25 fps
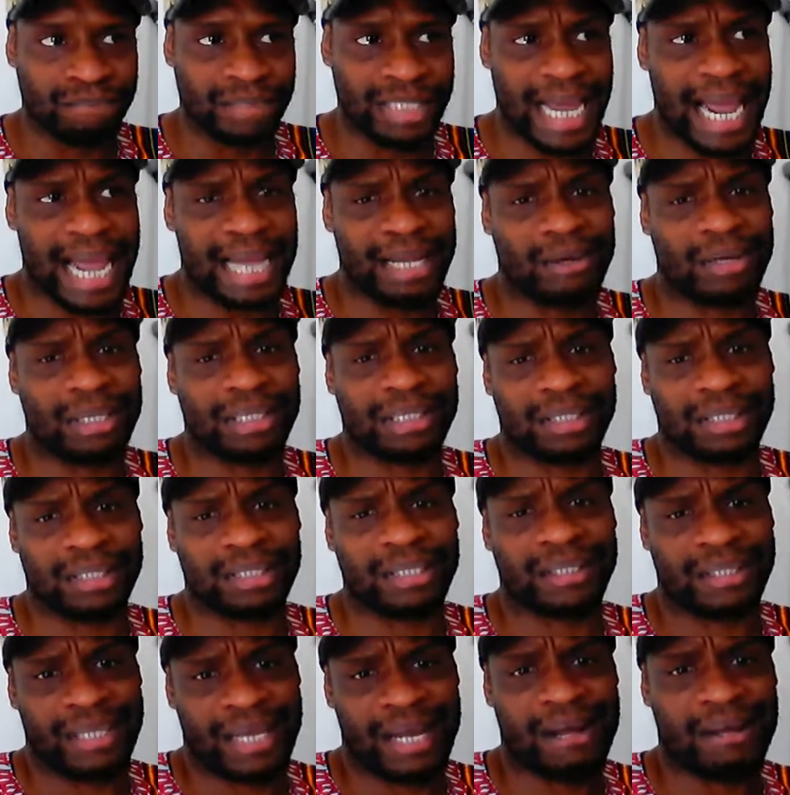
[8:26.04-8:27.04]
Yeah, you can
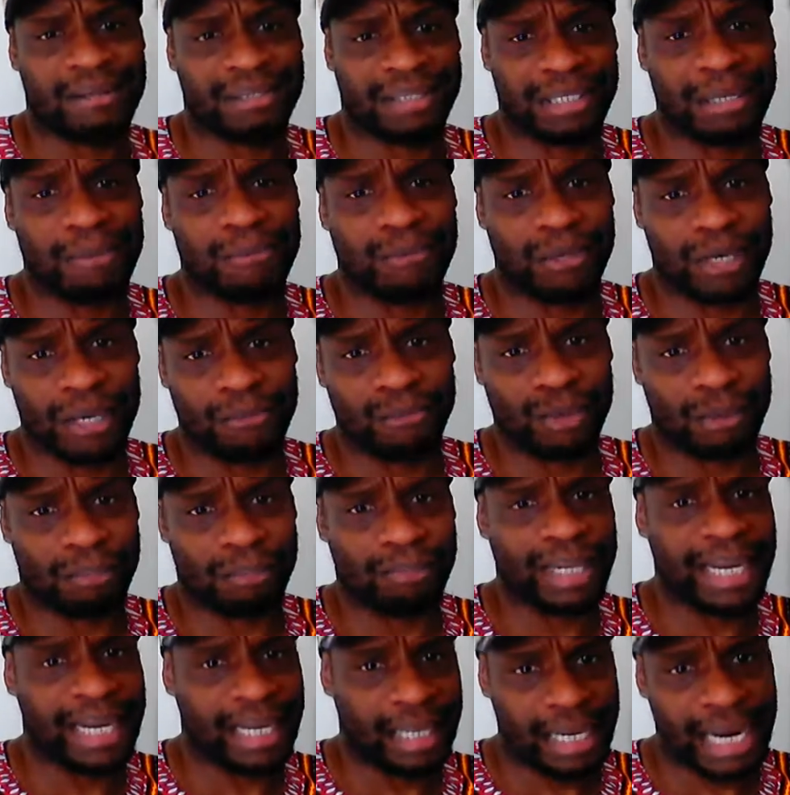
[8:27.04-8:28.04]
see, tell some of them were
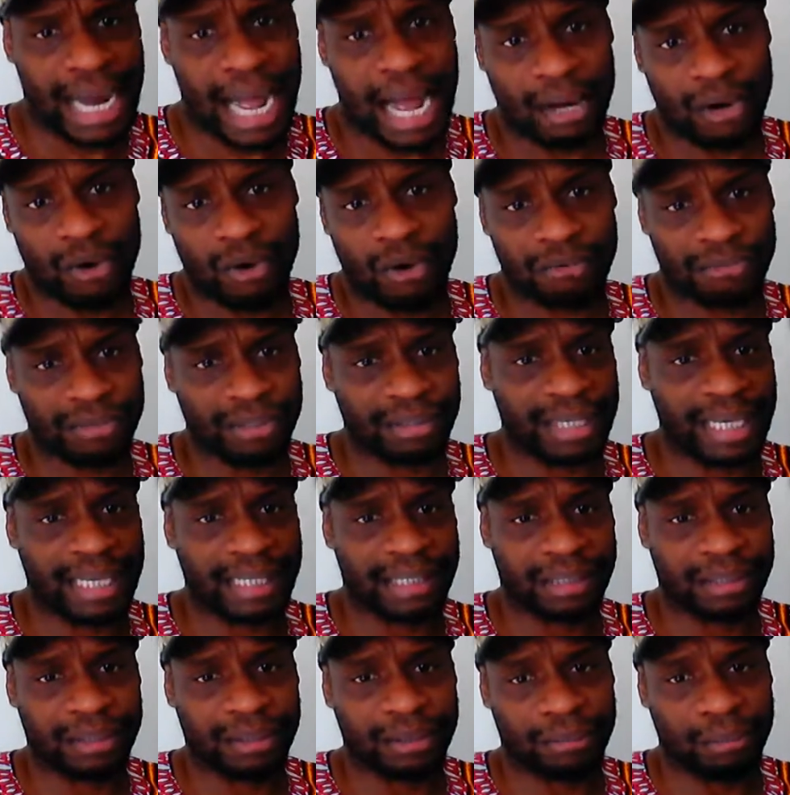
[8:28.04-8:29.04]
blatant knockoffs of
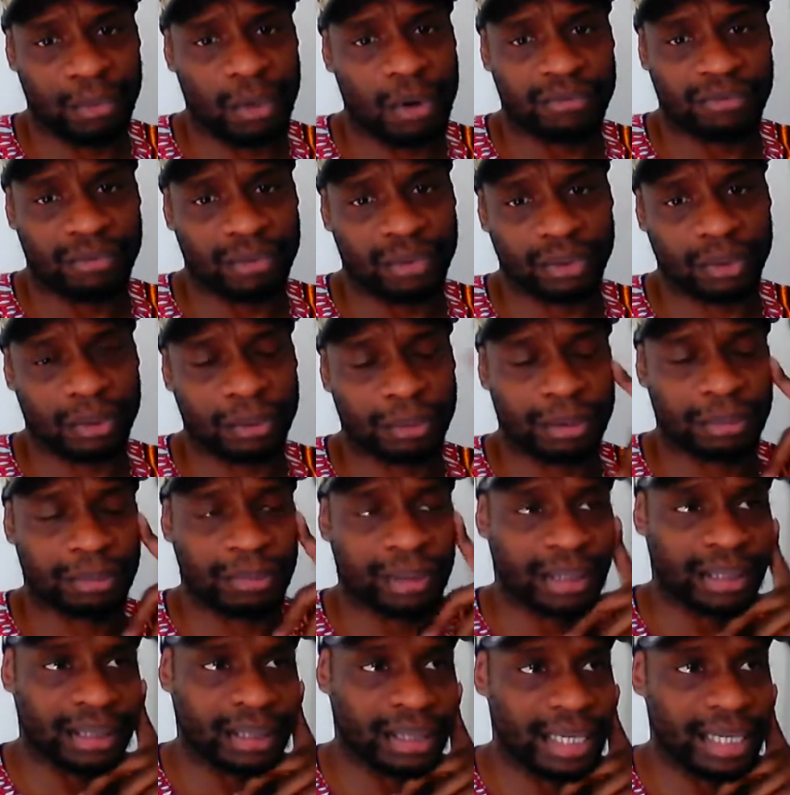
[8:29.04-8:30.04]
like certain Marvel groups,
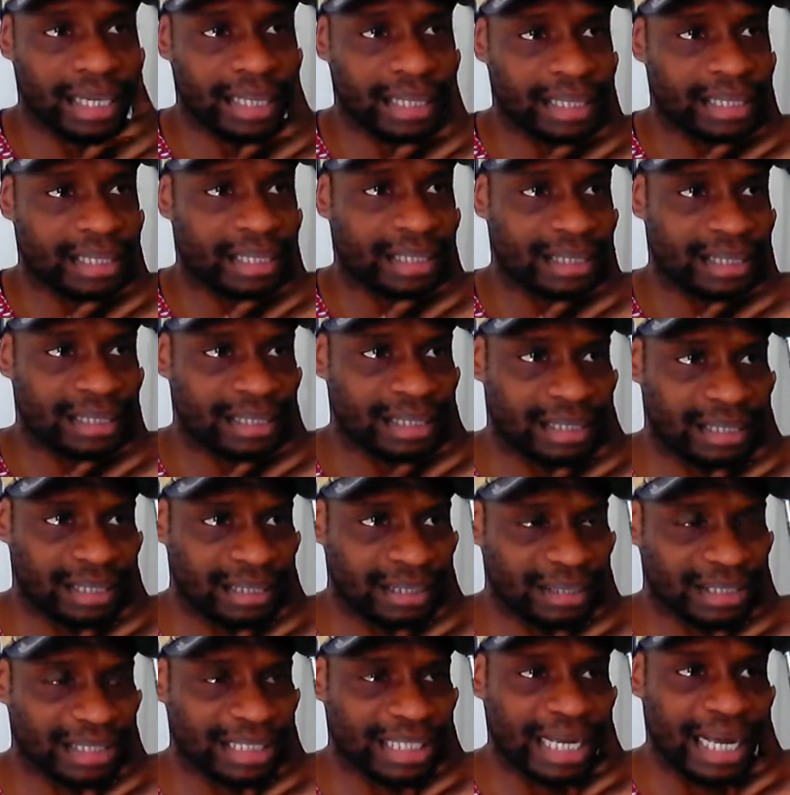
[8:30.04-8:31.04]
but like
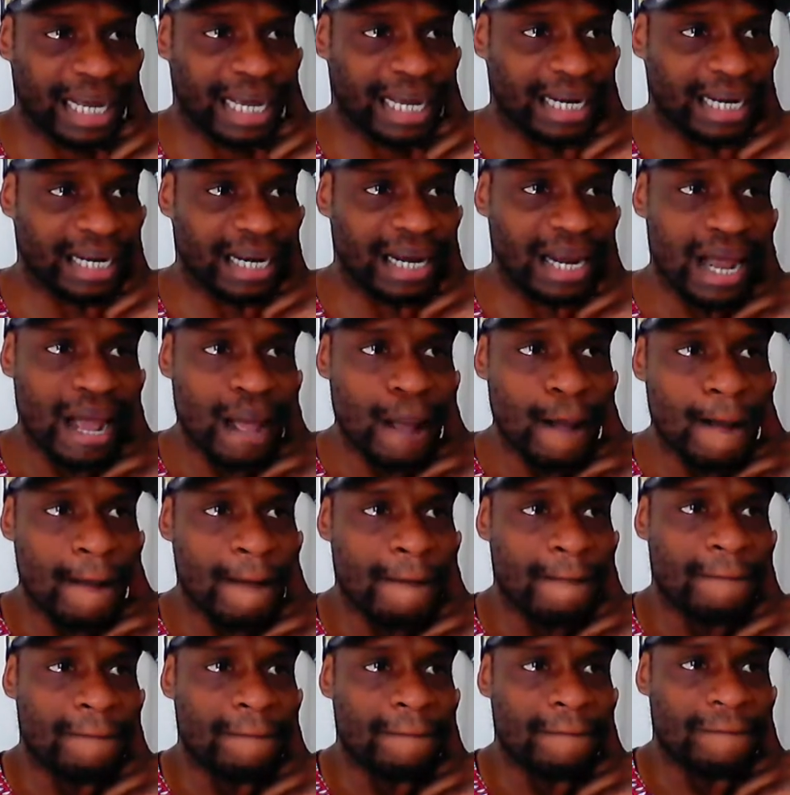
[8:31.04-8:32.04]
you said,
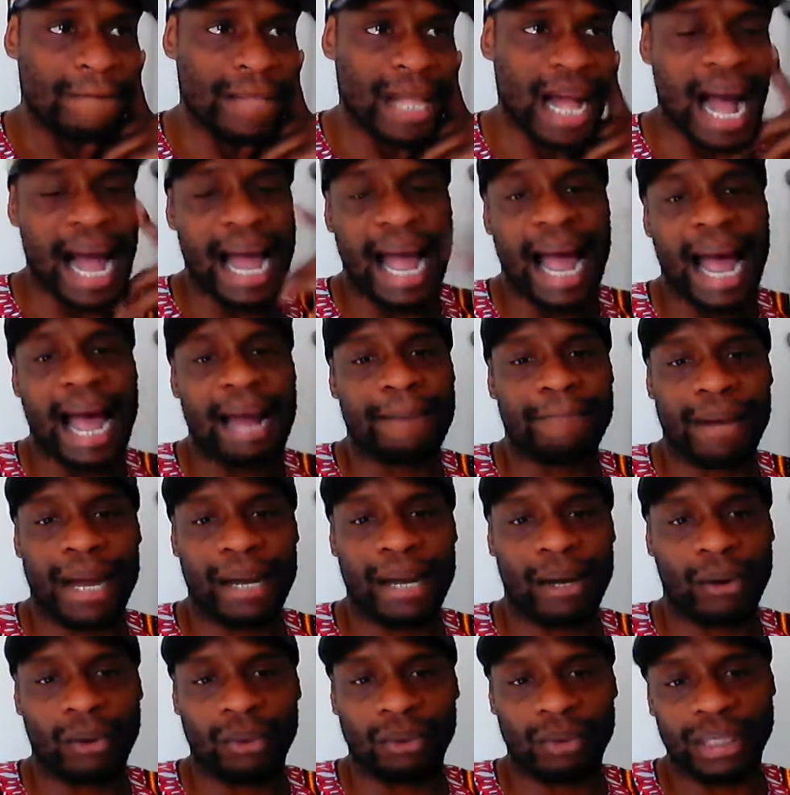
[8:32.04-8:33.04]
I had
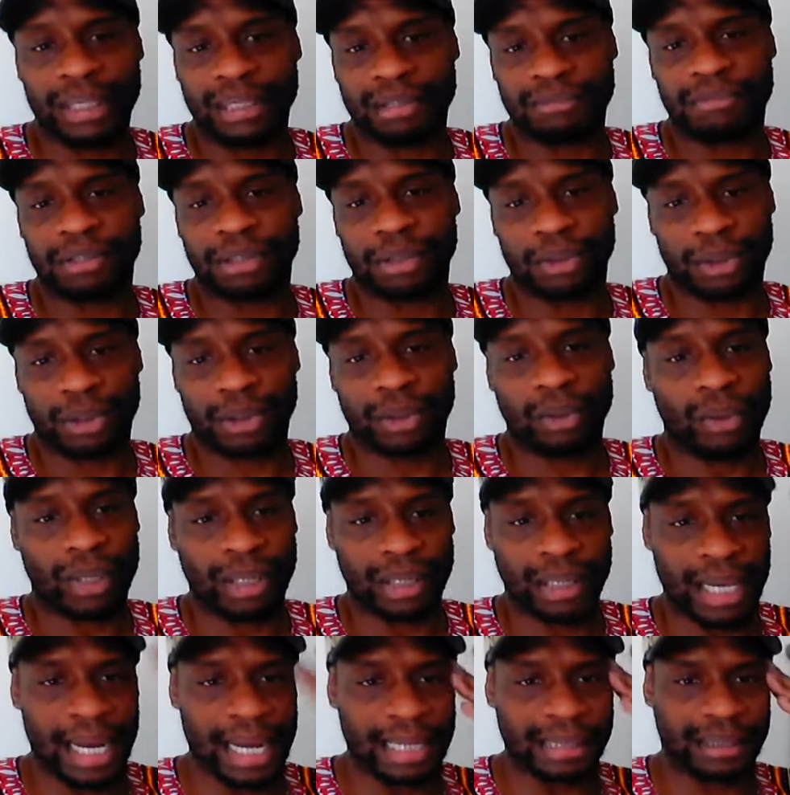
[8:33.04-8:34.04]
my own individual
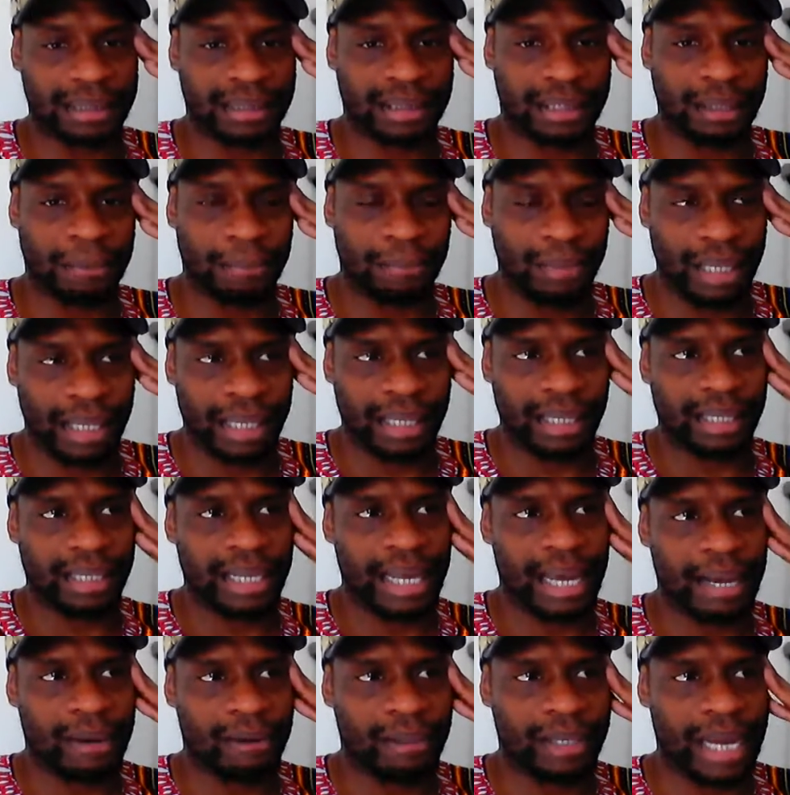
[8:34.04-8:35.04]
storylines. To me,
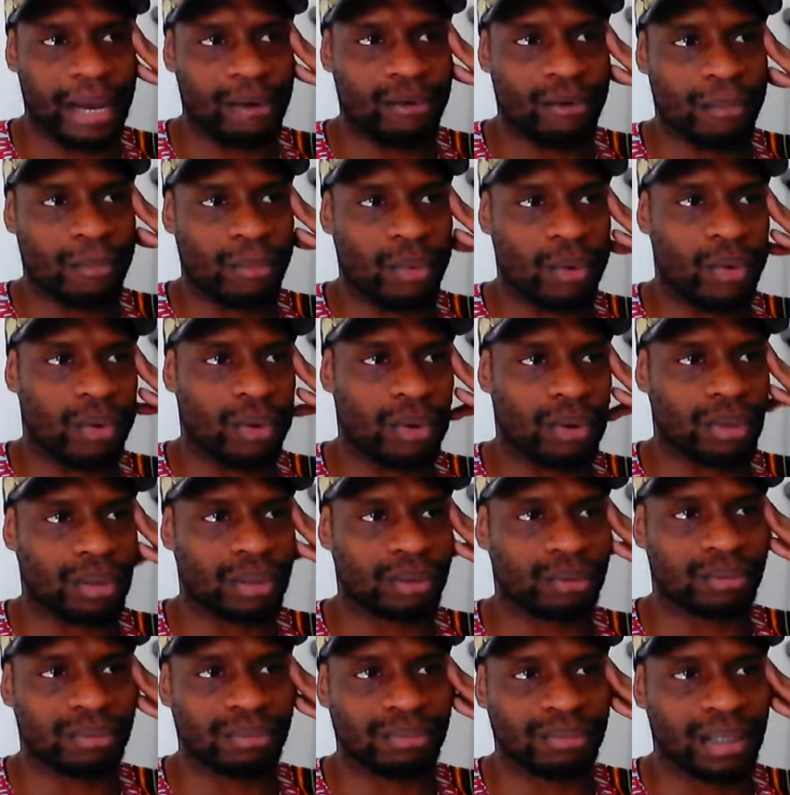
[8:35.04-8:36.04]
they were
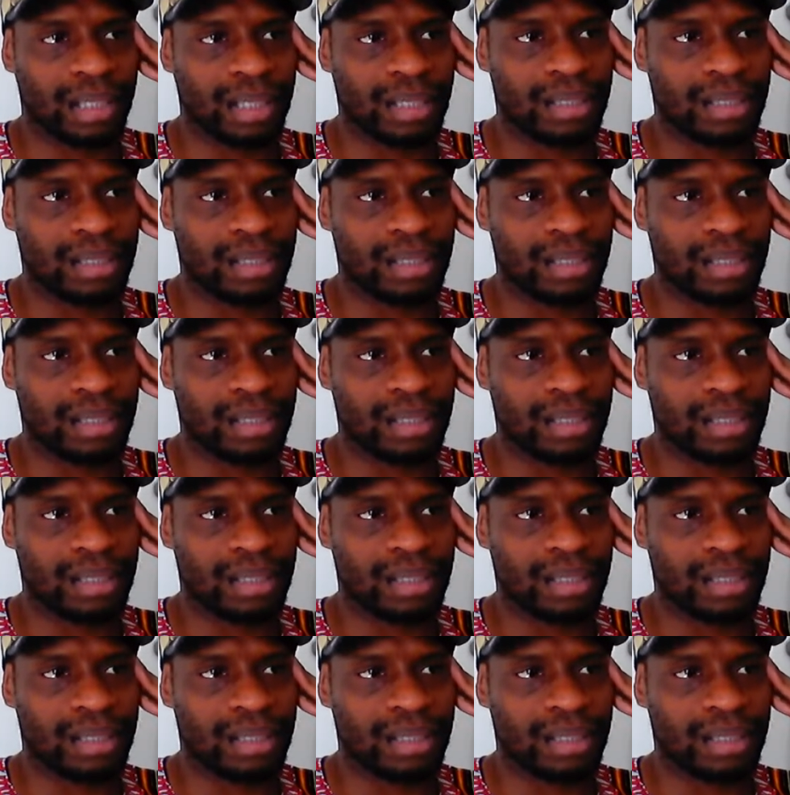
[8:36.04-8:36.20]
more,